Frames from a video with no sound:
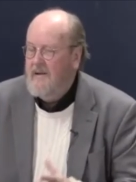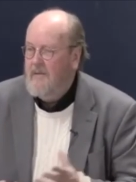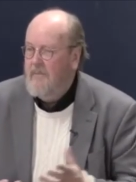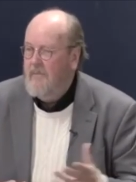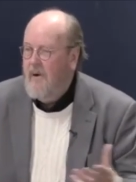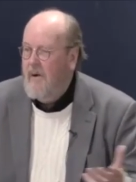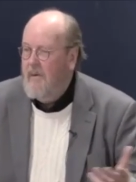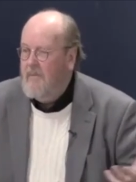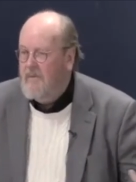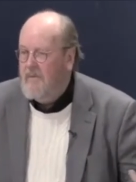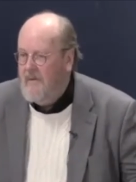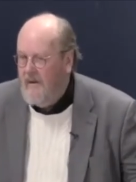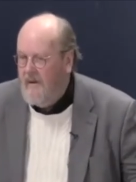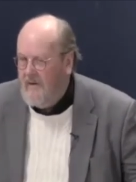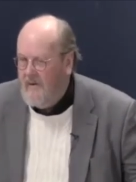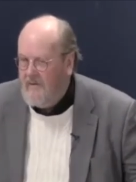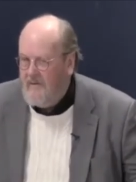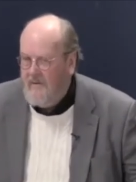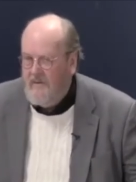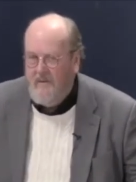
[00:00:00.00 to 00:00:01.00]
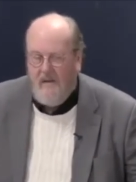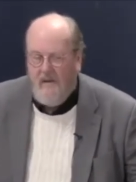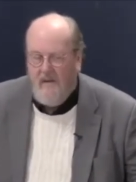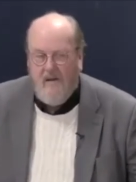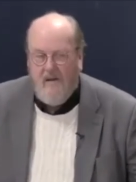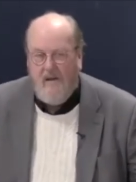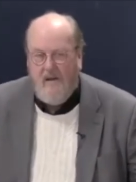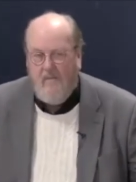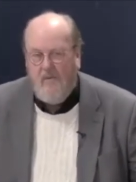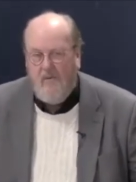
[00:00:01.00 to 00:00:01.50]
The Bible tells us in
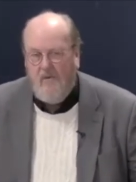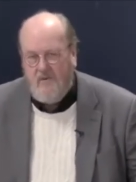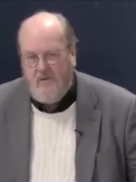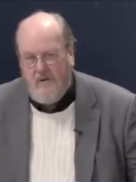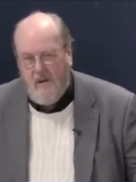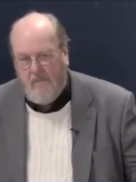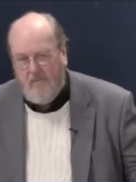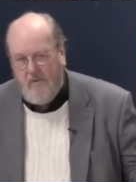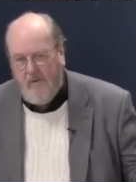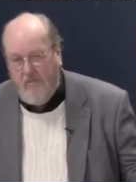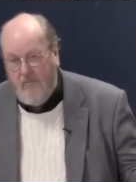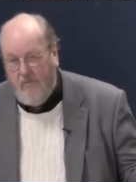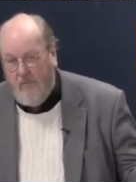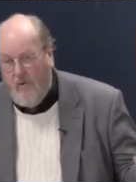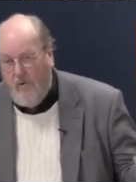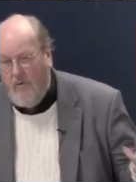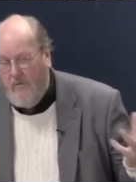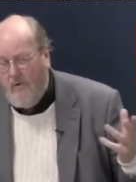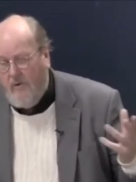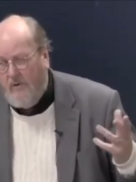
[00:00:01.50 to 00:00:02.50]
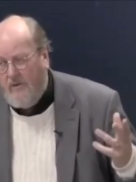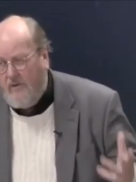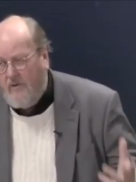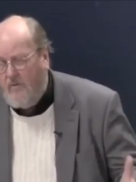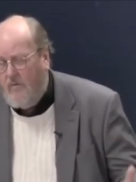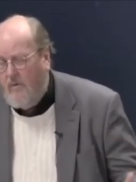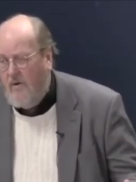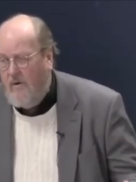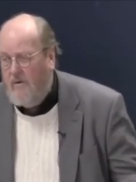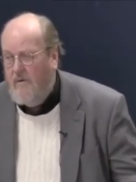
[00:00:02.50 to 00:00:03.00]
Hebrews chapter 4, verse
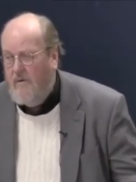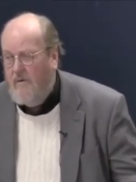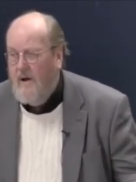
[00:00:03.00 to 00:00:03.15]
12,